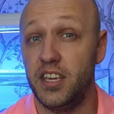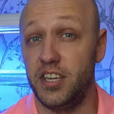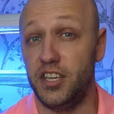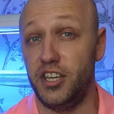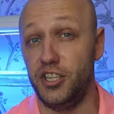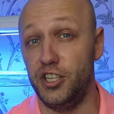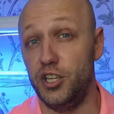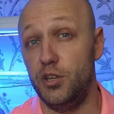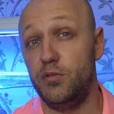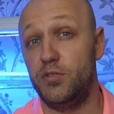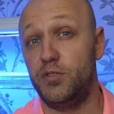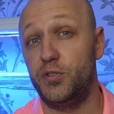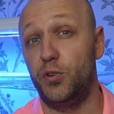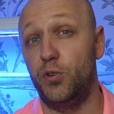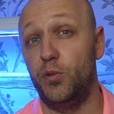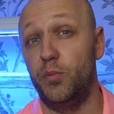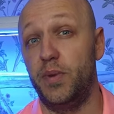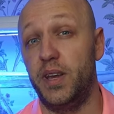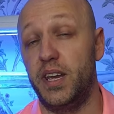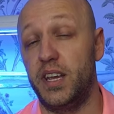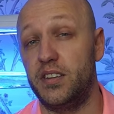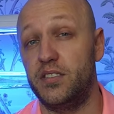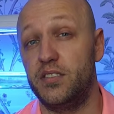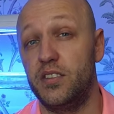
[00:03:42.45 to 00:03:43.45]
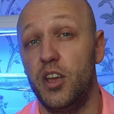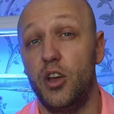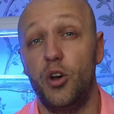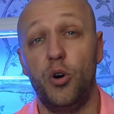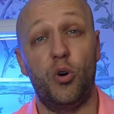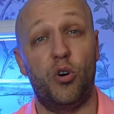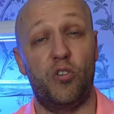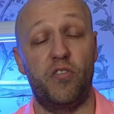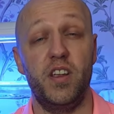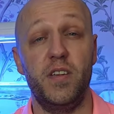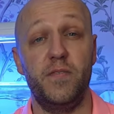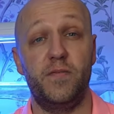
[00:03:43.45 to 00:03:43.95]
your new salt mix,
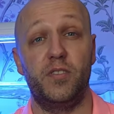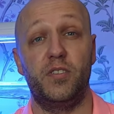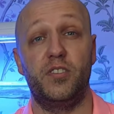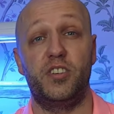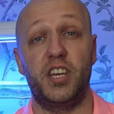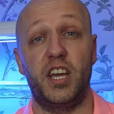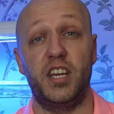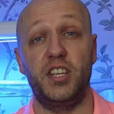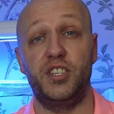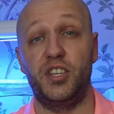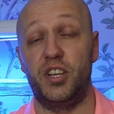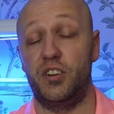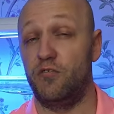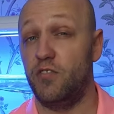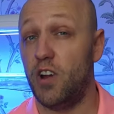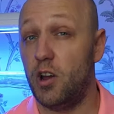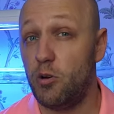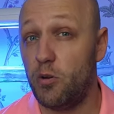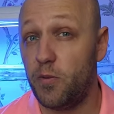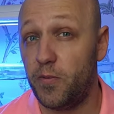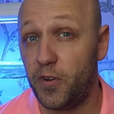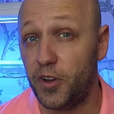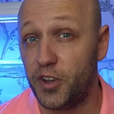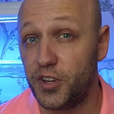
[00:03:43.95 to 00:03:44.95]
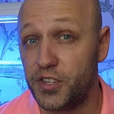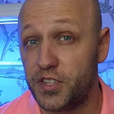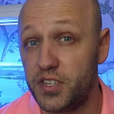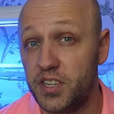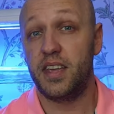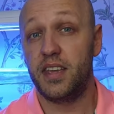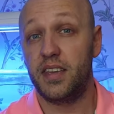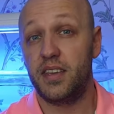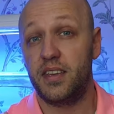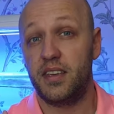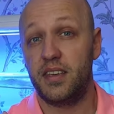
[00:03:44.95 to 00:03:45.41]
or even changing RowaPhos